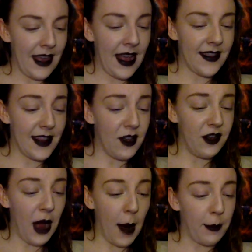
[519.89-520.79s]
and such
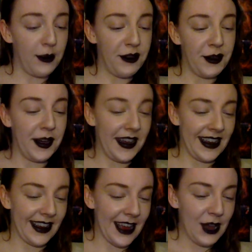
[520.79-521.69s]
an
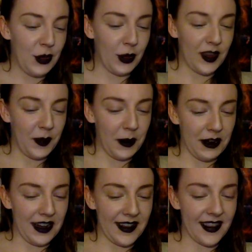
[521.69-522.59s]
opportunity to
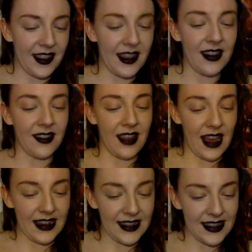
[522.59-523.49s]
experience the
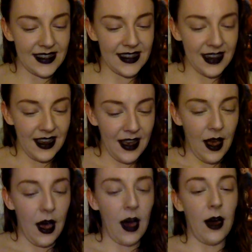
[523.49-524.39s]
delights
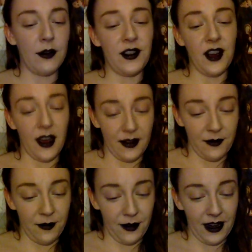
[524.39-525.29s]
of
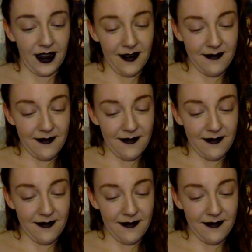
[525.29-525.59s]
Schadenfreude.